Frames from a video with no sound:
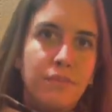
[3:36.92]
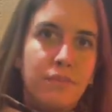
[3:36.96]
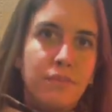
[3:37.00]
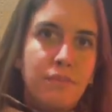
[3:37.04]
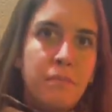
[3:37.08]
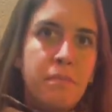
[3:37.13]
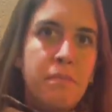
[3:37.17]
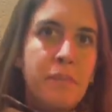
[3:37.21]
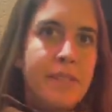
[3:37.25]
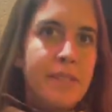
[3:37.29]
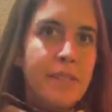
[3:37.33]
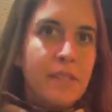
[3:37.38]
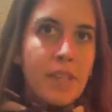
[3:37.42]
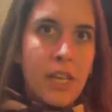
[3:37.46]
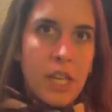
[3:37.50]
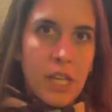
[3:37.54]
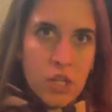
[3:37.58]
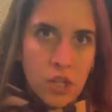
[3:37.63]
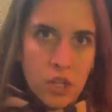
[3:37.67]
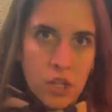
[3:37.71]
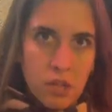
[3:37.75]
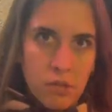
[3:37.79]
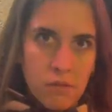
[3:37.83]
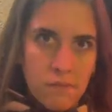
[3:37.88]

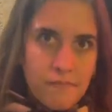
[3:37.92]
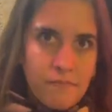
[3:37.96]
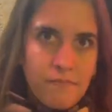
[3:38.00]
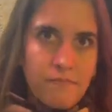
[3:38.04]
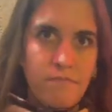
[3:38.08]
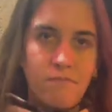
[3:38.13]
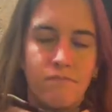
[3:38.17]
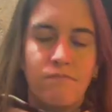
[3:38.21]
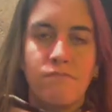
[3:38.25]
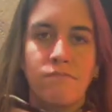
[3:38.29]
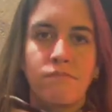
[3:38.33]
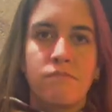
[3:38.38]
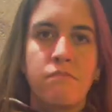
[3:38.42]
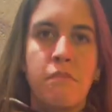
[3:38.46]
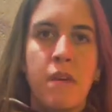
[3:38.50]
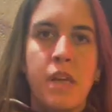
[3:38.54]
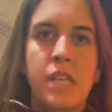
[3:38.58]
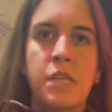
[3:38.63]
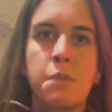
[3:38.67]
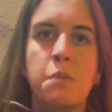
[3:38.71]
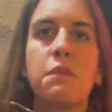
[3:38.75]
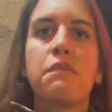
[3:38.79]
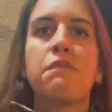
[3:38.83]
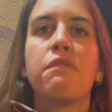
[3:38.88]
meditation
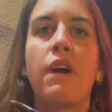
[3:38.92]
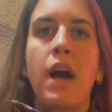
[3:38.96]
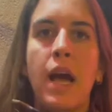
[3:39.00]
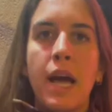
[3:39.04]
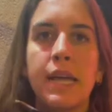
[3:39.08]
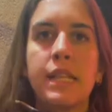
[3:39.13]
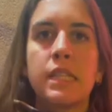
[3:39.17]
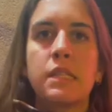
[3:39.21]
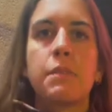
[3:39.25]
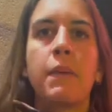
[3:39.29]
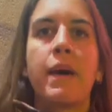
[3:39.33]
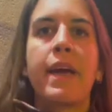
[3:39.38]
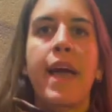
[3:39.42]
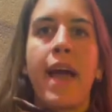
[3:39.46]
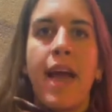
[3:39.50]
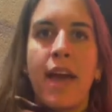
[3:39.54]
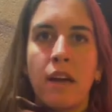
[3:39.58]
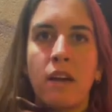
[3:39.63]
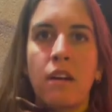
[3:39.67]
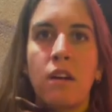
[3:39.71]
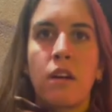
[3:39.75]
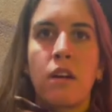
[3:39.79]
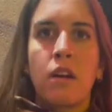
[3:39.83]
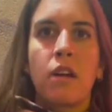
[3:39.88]
makes me find my
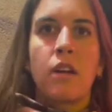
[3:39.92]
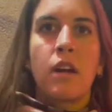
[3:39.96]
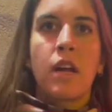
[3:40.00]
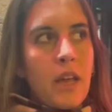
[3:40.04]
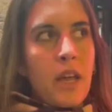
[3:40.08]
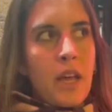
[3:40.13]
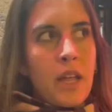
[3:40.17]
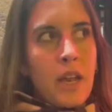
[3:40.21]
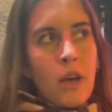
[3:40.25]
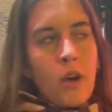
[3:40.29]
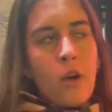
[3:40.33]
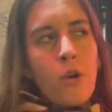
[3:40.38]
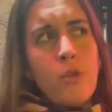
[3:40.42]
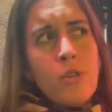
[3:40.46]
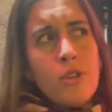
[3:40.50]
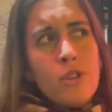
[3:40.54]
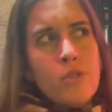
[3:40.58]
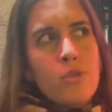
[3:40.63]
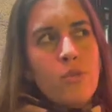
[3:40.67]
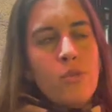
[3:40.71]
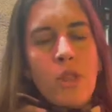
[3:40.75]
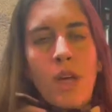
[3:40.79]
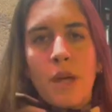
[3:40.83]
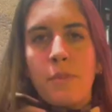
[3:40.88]
anchor. And I
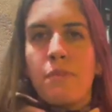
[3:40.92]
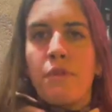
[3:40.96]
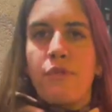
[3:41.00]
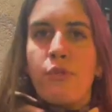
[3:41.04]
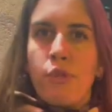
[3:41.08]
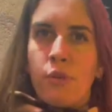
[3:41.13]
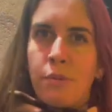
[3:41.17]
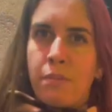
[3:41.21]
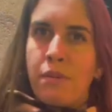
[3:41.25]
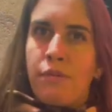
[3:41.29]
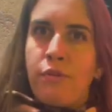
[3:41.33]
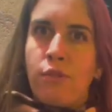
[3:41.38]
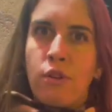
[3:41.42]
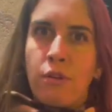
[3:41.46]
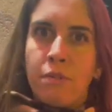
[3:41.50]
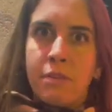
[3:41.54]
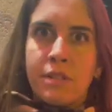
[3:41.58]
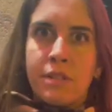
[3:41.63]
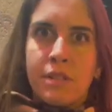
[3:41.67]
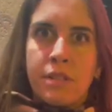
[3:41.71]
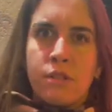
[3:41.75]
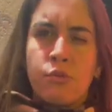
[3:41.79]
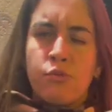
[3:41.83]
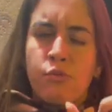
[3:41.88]
always do that before
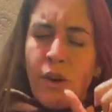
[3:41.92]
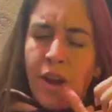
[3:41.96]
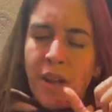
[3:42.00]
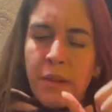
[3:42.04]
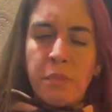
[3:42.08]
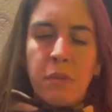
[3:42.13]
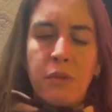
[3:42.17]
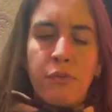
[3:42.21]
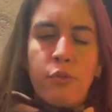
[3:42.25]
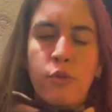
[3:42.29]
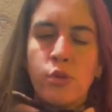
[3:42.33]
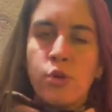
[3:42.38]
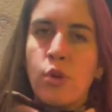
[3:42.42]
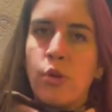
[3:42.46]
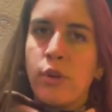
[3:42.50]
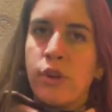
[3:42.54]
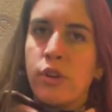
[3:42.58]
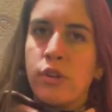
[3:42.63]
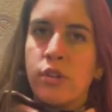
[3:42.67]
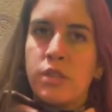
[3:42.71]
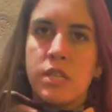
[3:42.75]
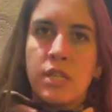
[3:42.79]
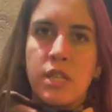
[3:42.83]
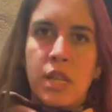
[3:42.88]
performances, right before
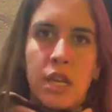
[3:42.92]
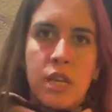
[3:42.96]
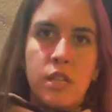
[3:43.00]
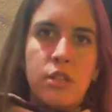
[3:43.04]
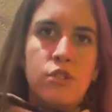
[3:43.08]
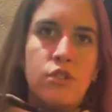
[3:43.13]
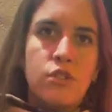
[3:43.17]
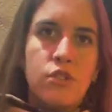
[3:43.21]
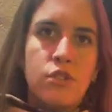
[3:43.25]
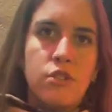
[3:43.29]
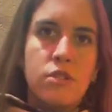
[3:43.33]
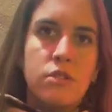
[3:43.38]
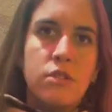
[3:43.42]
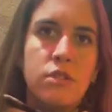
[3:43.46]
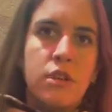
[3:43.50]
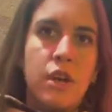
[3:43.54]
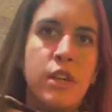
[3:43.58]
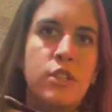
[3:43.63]
going on stage.